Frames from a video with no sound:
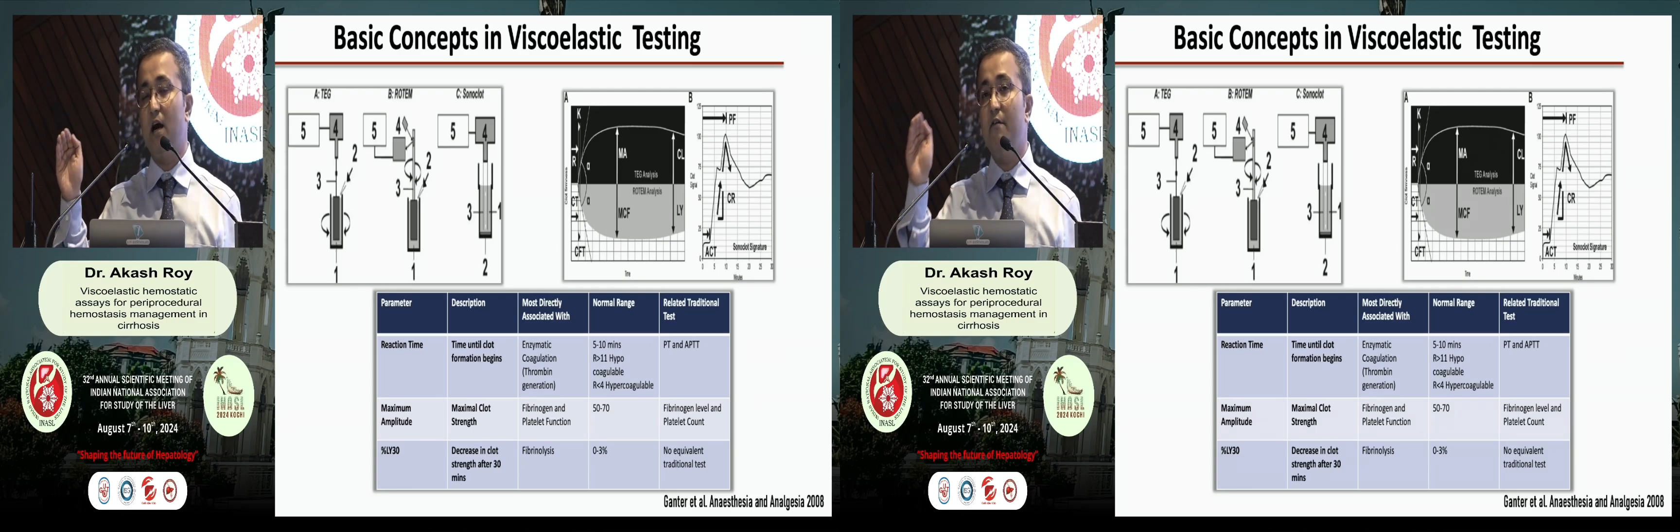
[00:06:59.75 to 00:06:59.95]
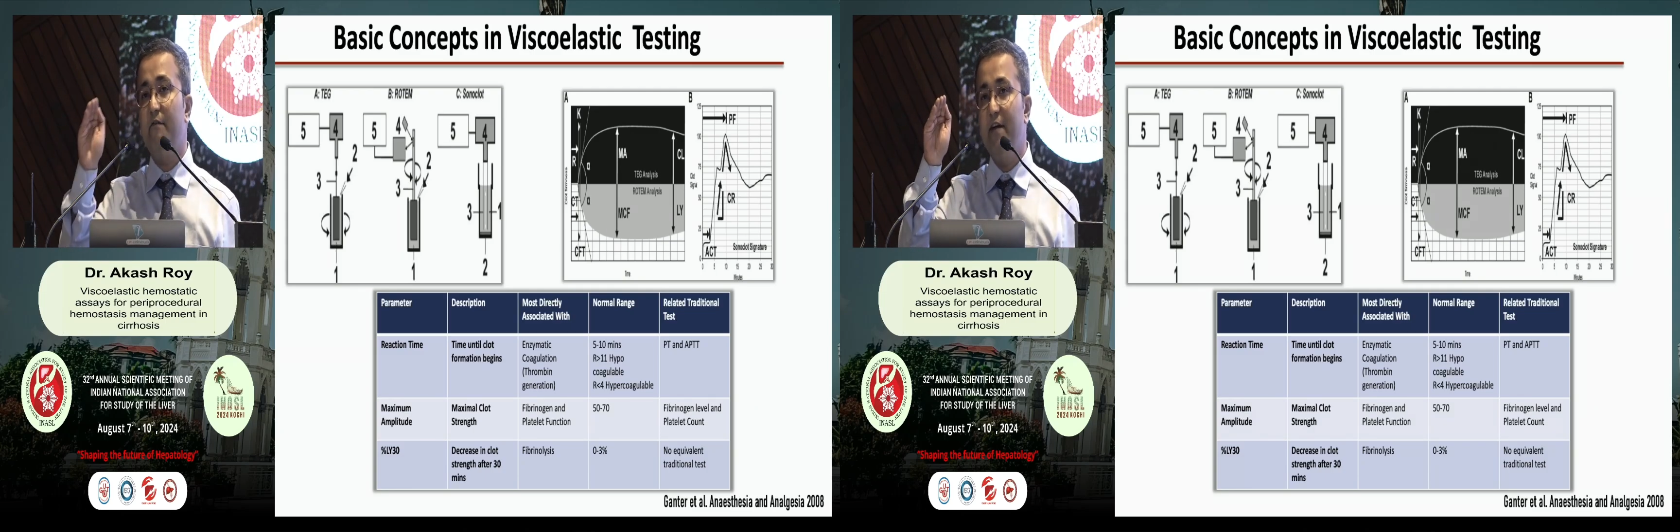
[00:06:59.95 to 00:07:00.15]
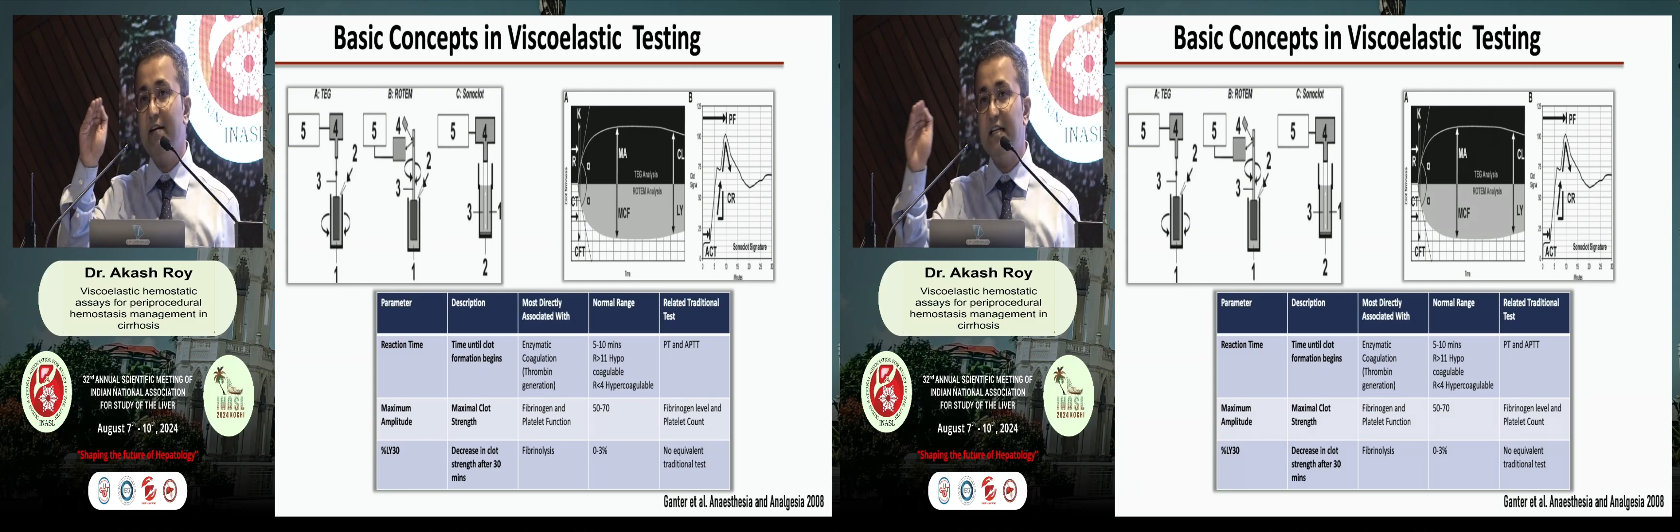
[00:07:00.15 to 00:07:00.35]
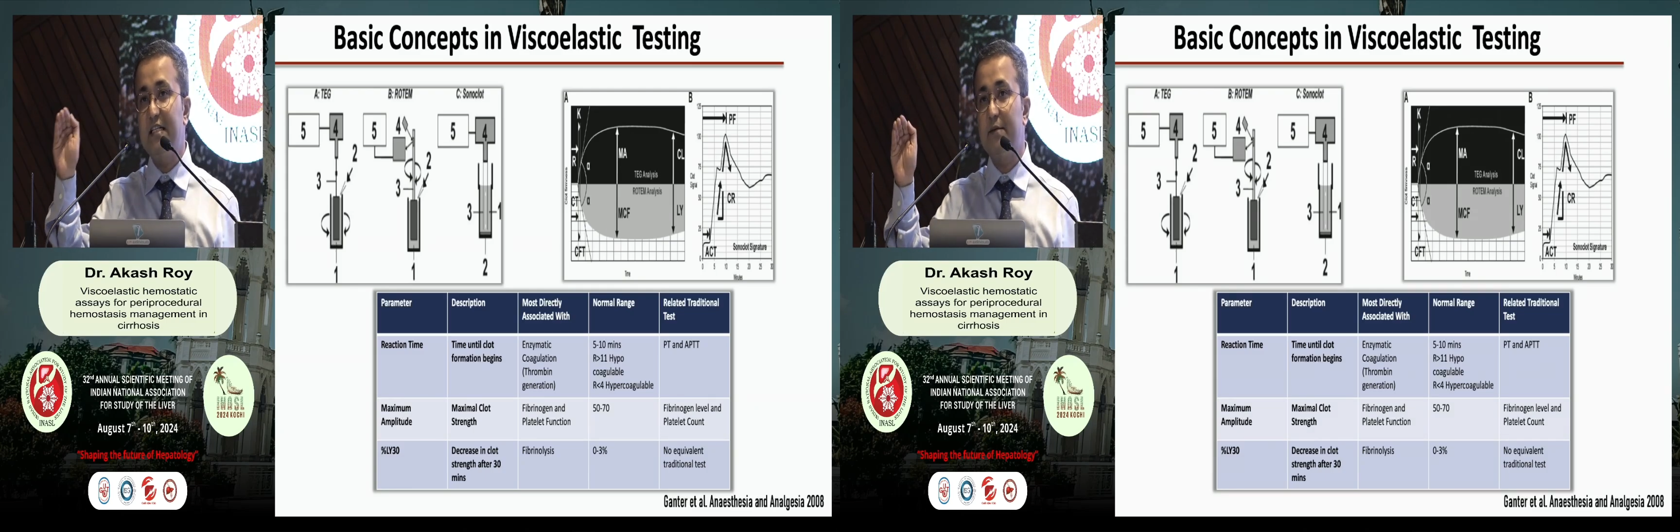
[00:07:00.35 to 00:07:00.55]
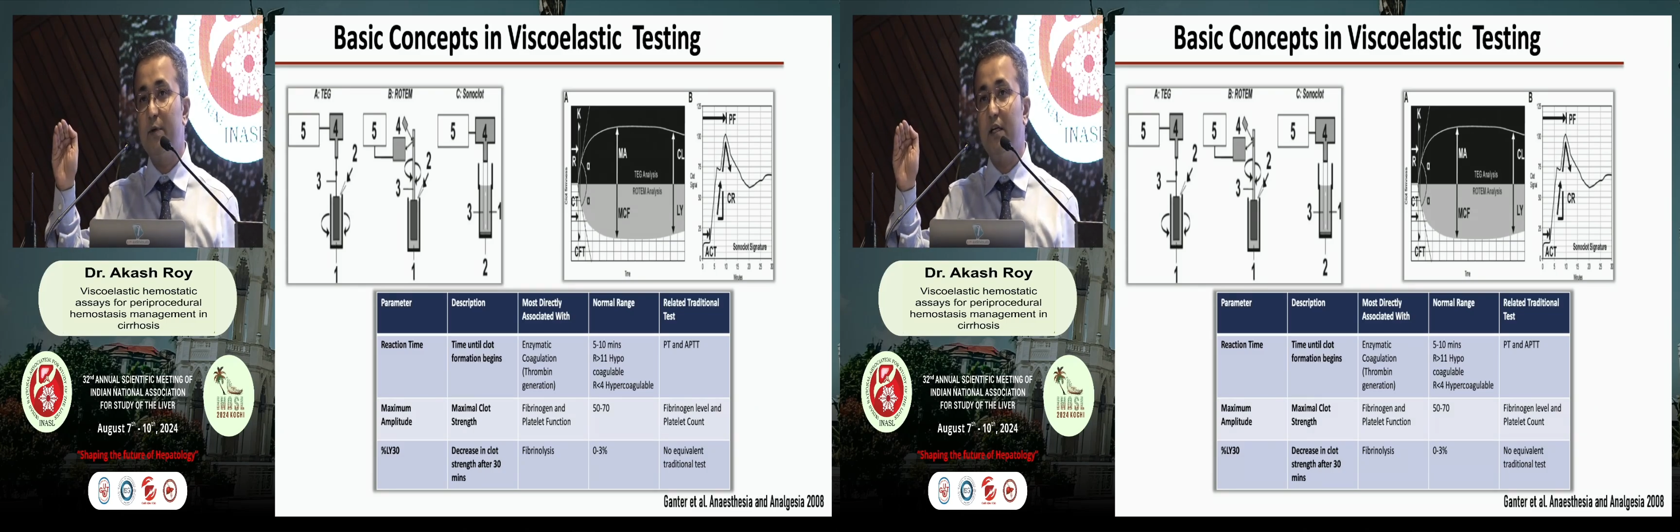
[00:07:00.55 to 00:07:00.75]
are very
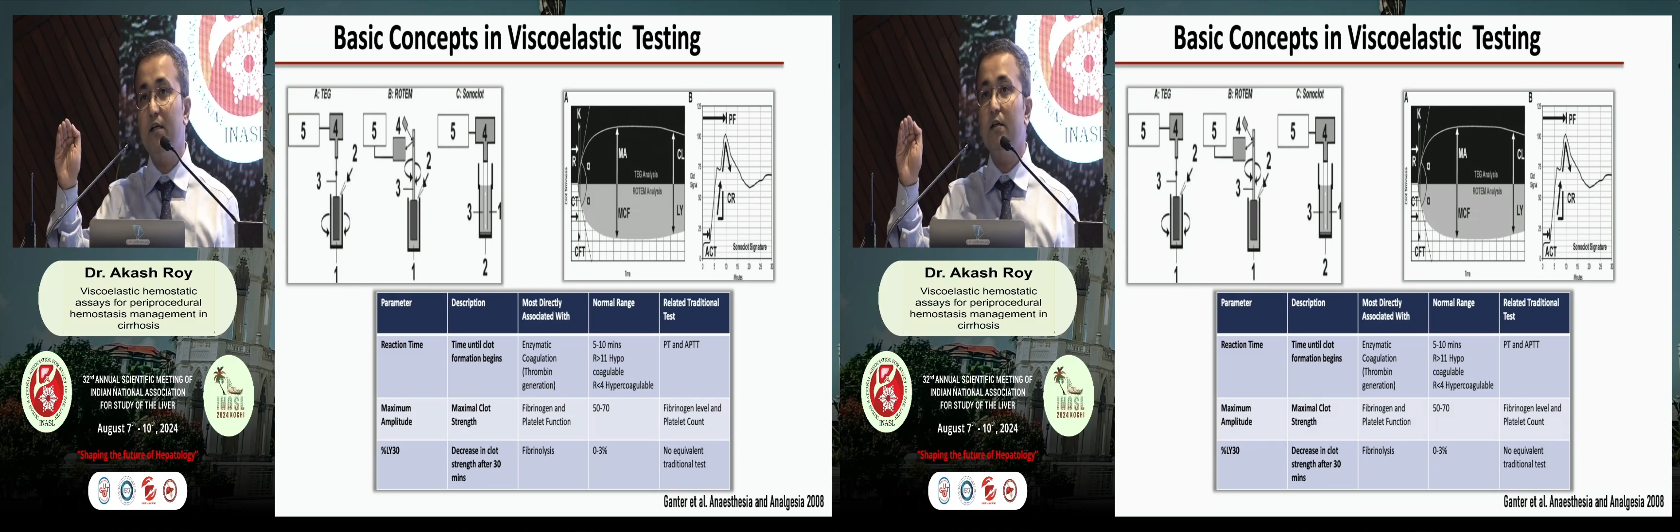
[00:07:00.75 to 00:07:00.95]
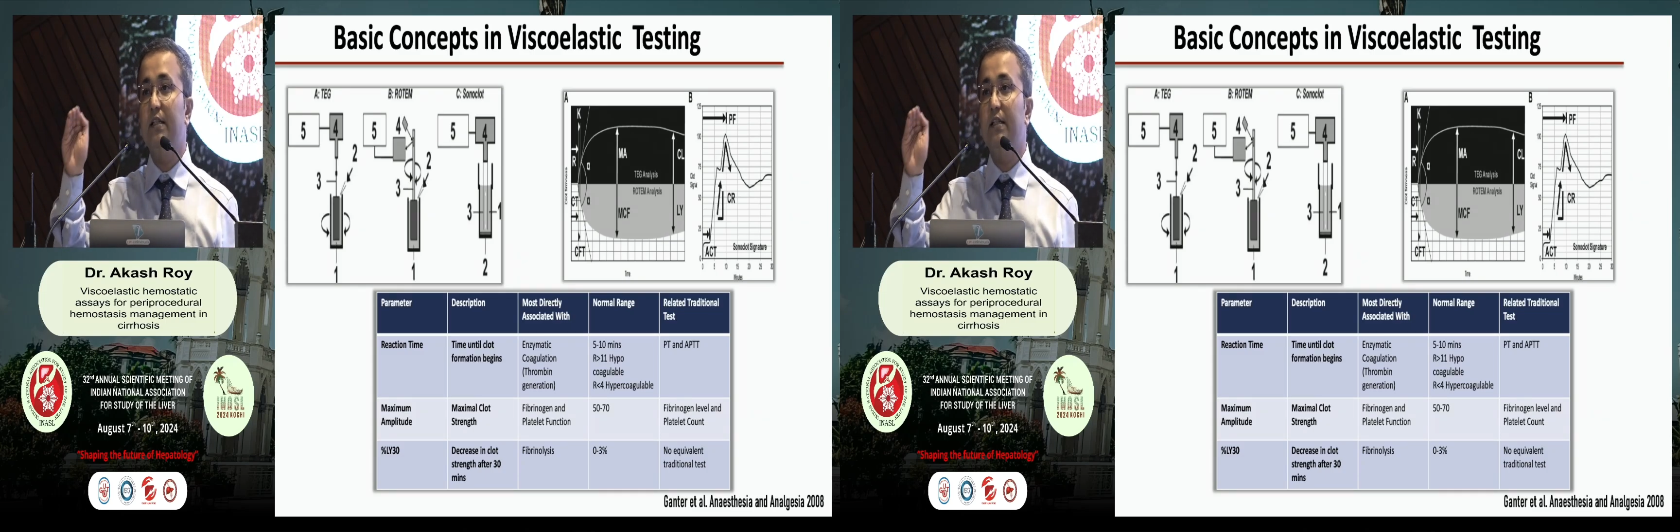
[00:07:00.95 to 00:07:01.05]
similar.